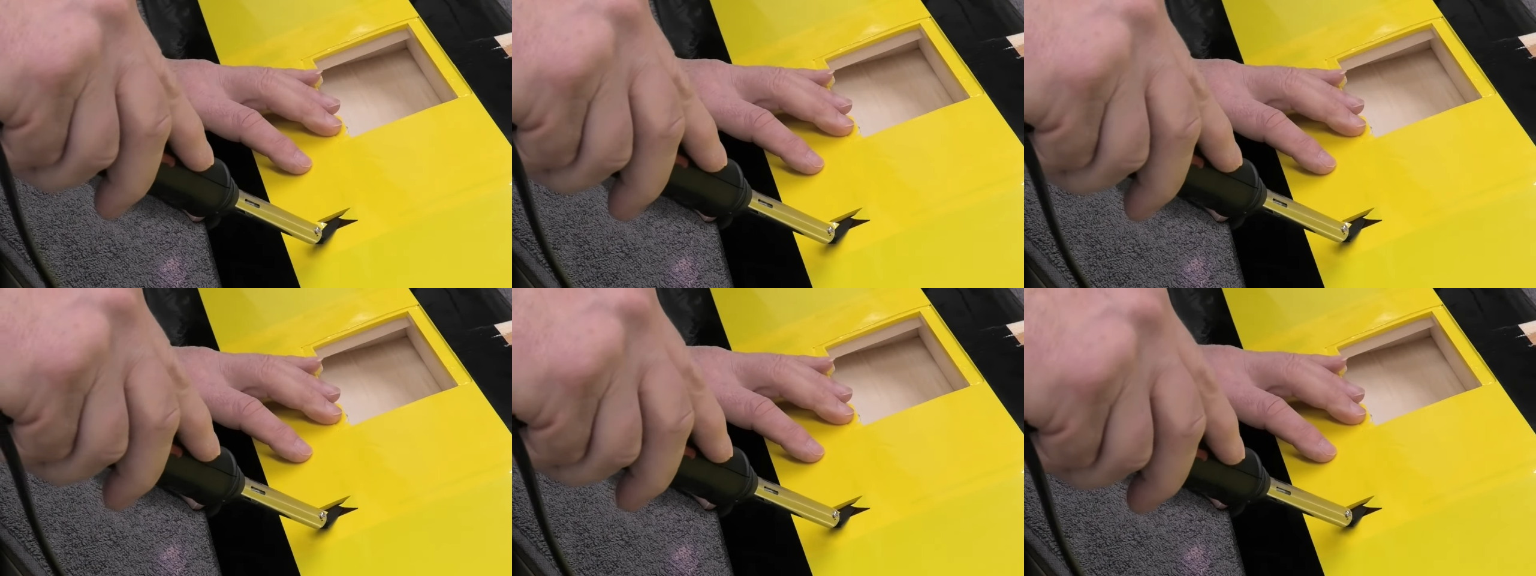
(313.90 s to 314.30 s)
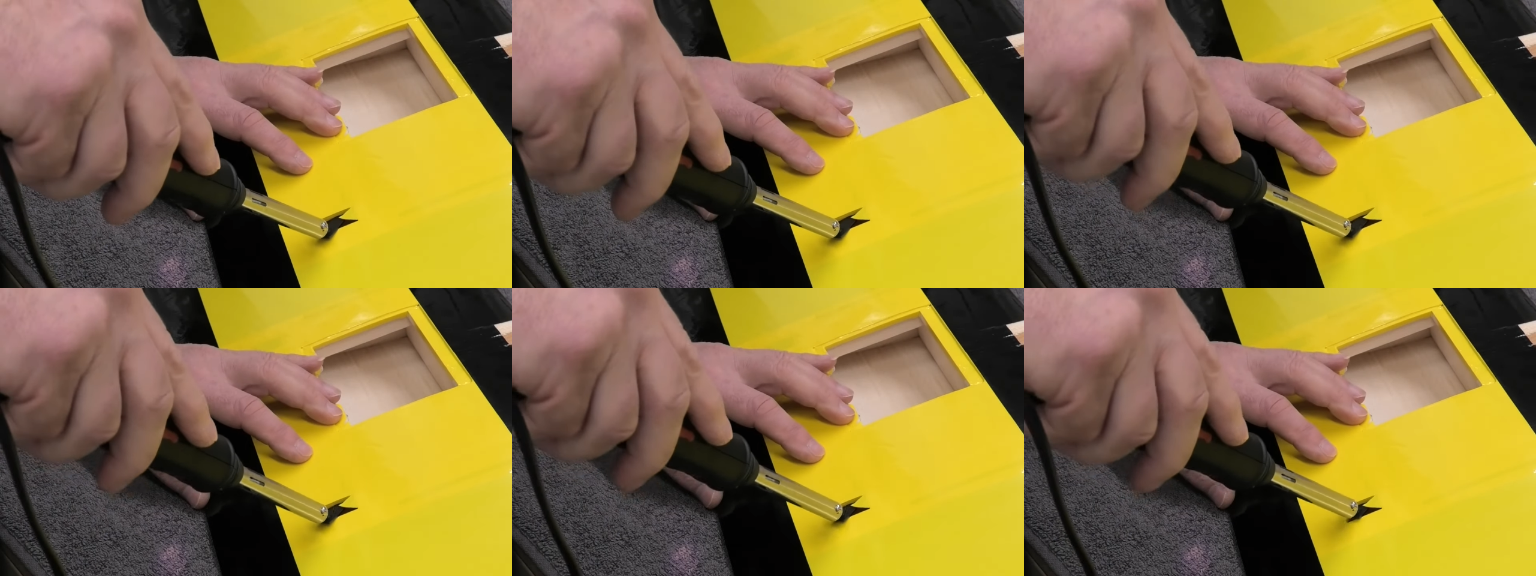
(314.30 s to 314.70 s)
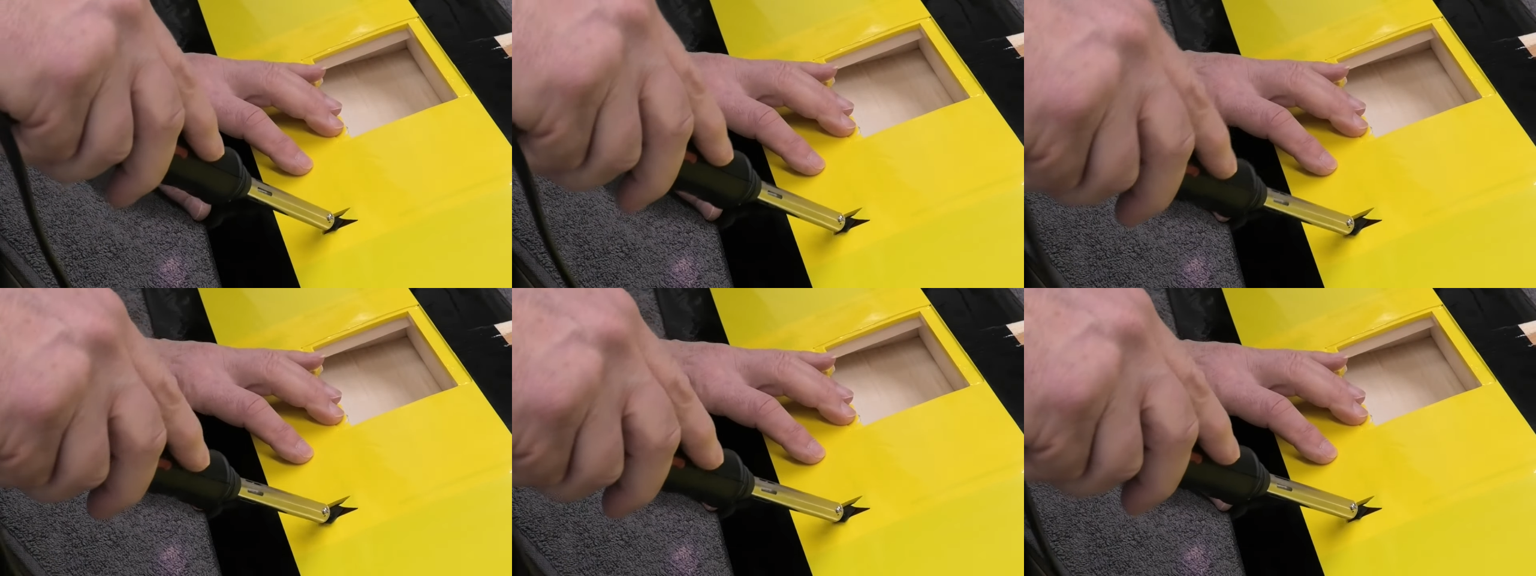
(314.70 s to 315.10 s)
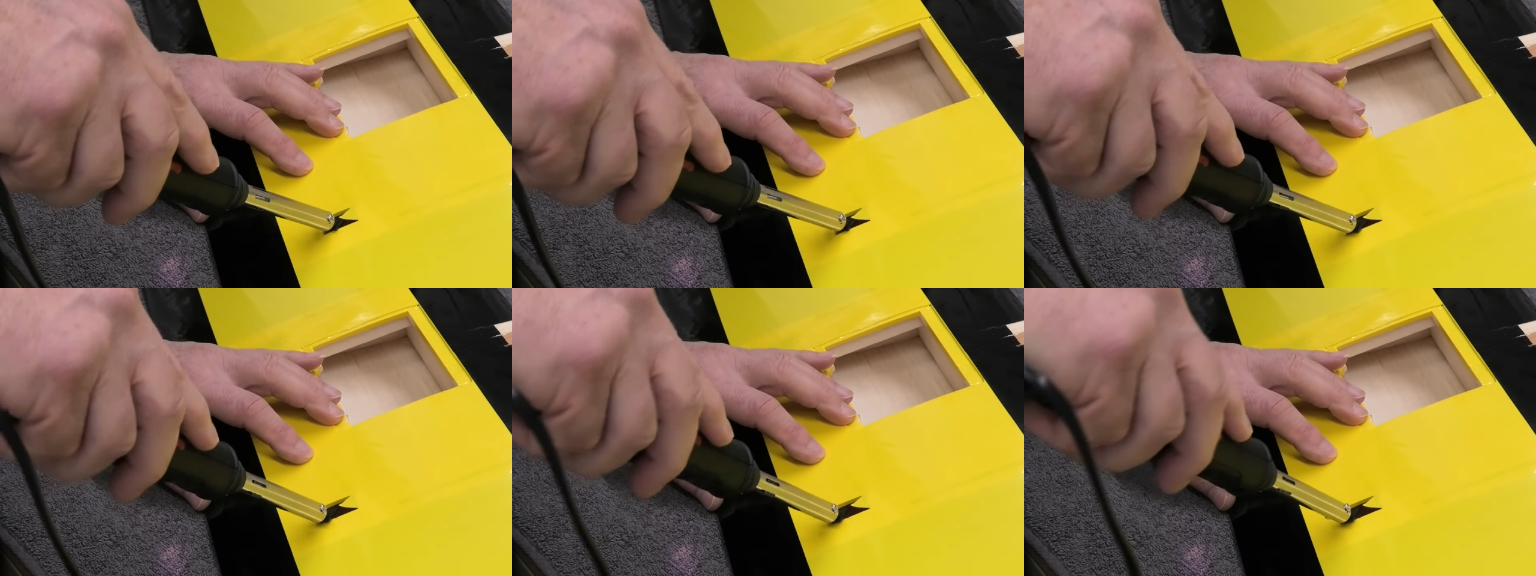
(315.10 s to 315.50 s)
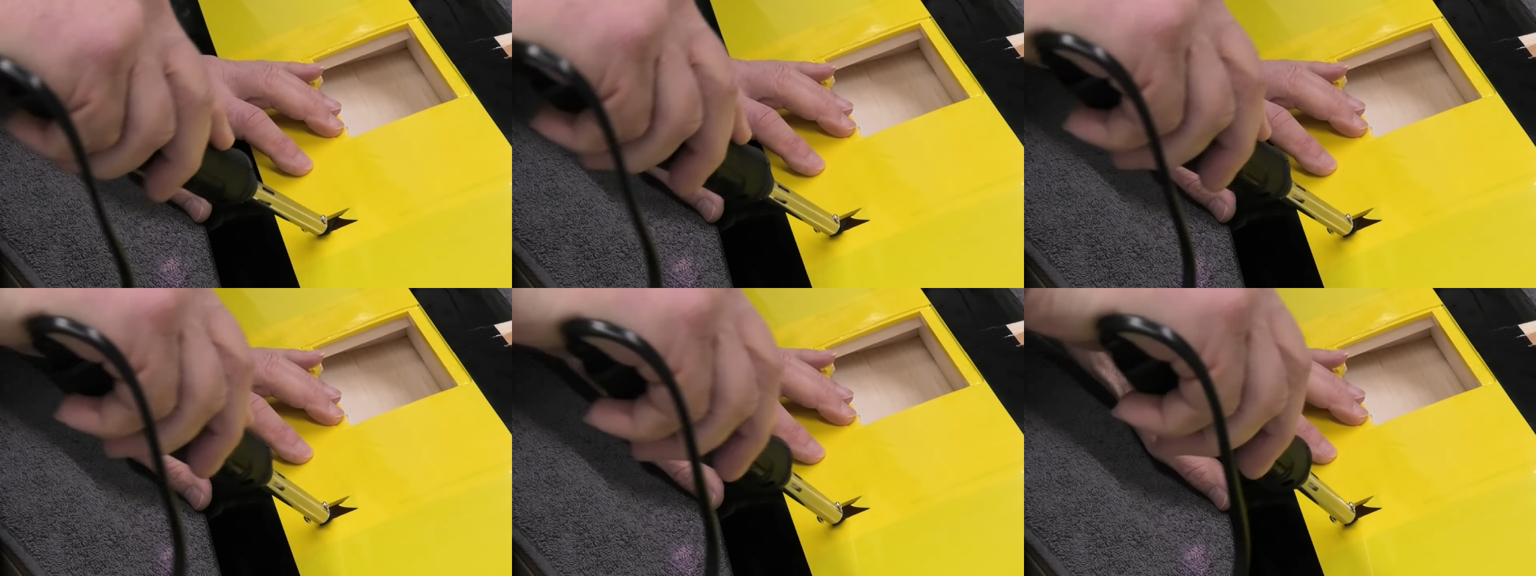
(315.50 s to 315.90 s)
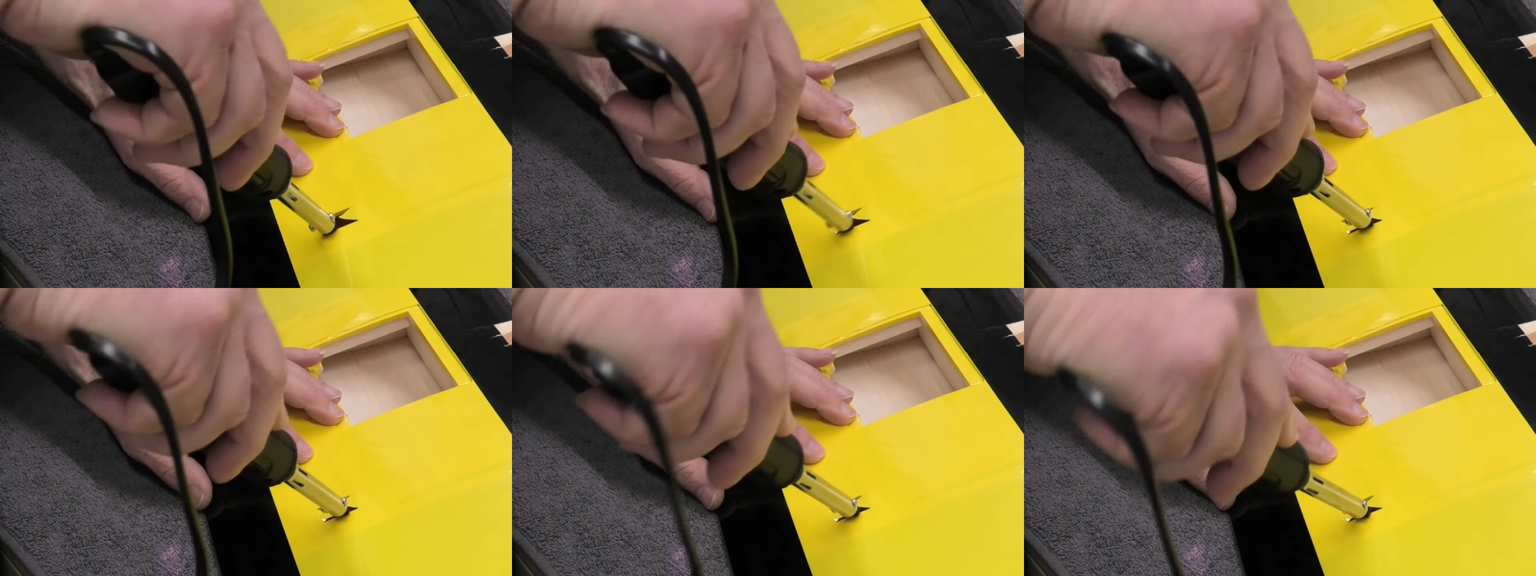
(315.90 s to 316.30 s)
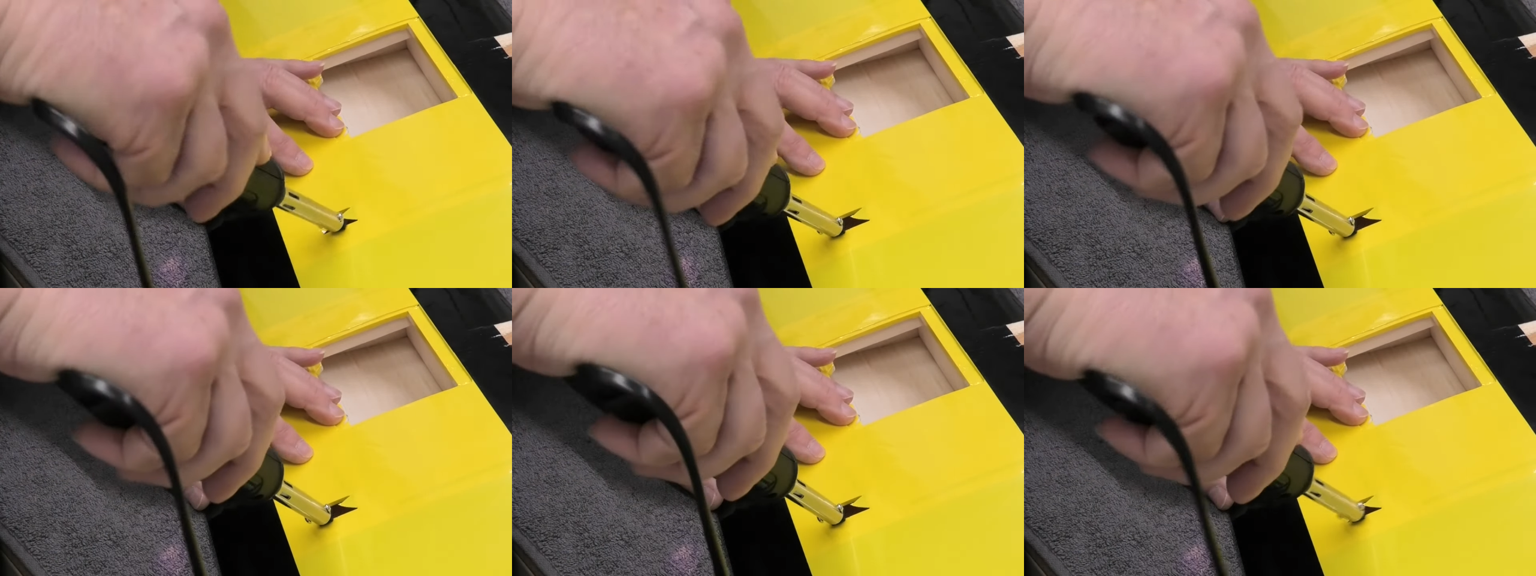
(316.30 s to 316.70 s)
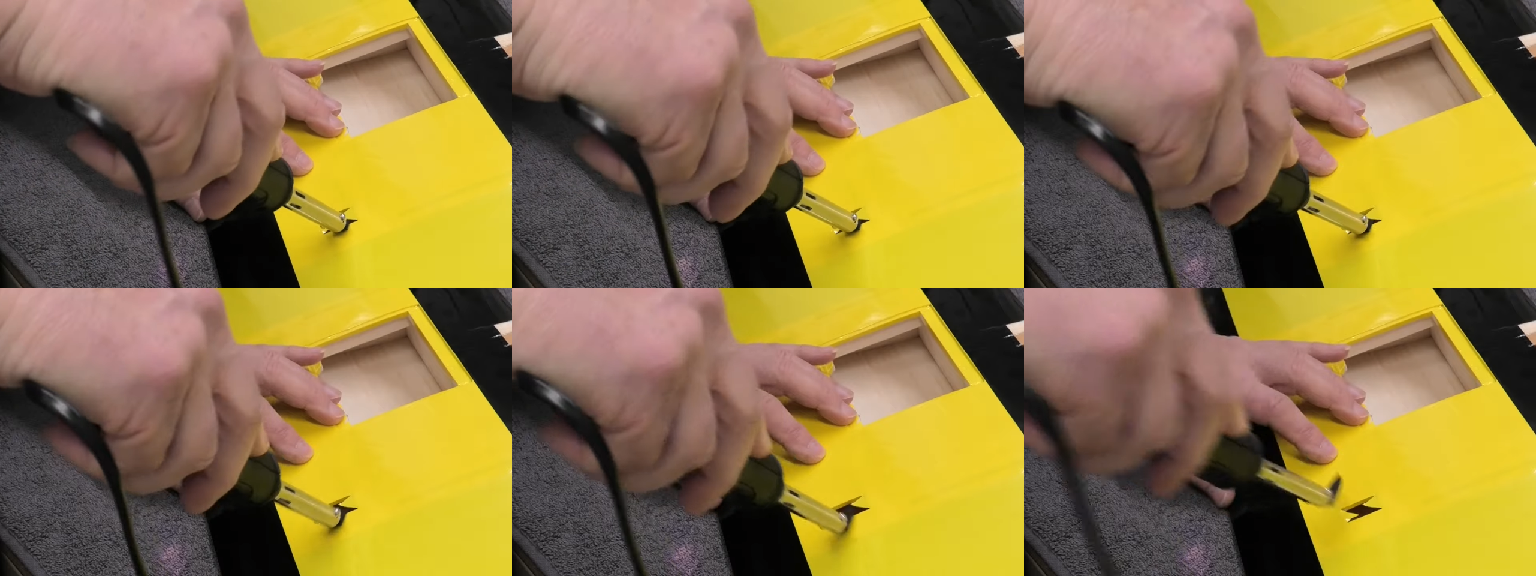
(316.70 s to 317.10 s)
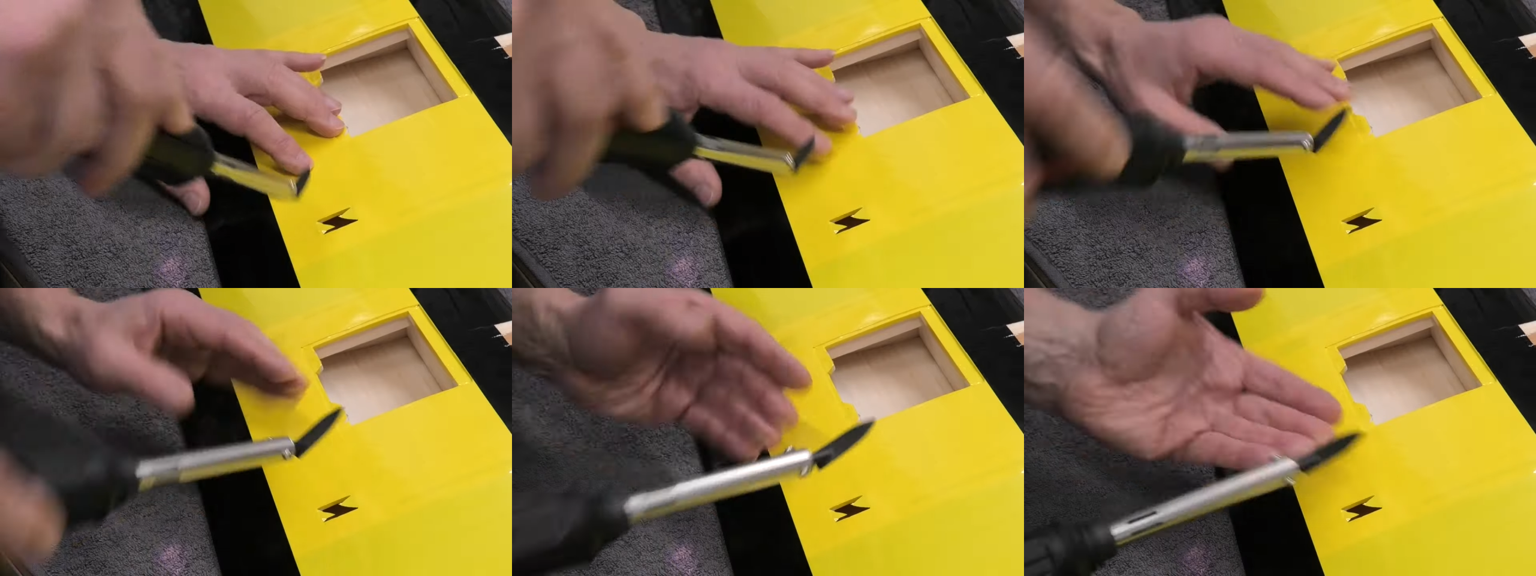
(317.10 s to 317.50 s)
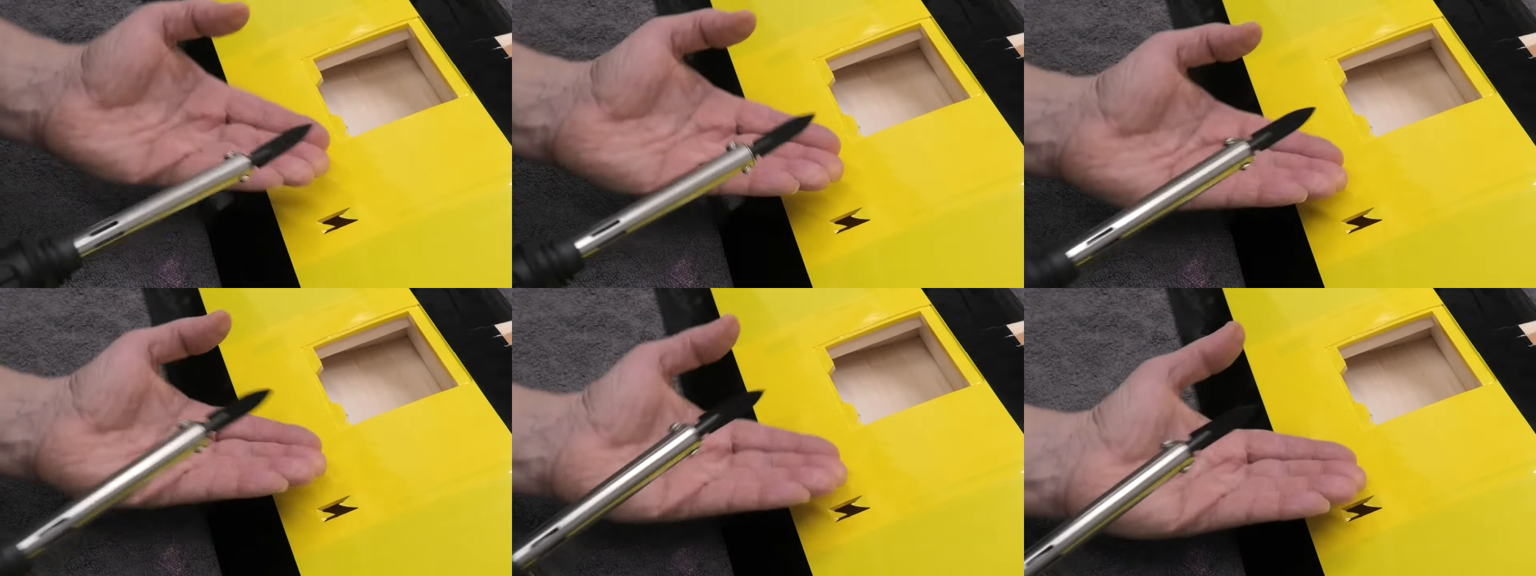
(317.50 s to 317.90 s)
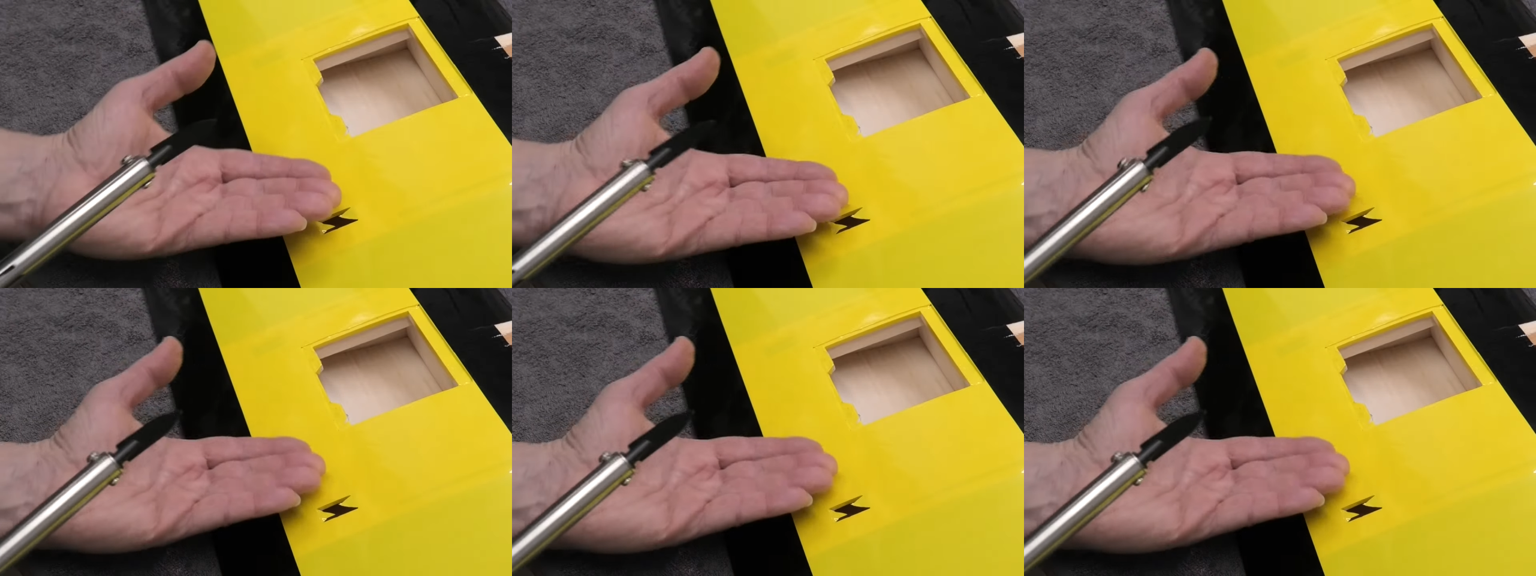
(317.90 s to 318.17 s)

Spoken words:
(no speaker visible)